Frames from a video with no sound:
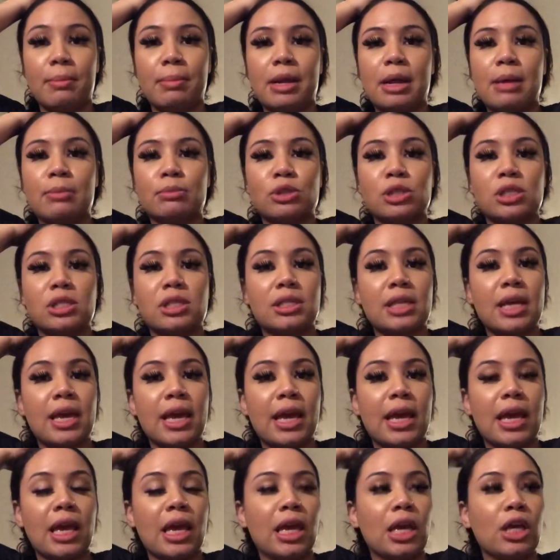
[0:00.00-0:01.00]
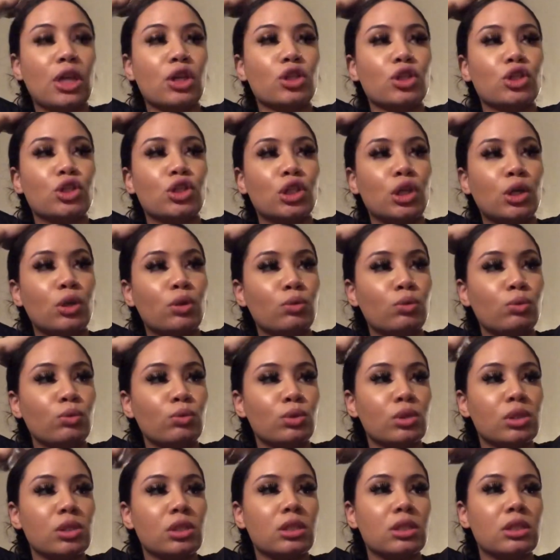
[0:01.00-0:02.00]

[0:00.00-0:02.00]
but I'm just saying, don't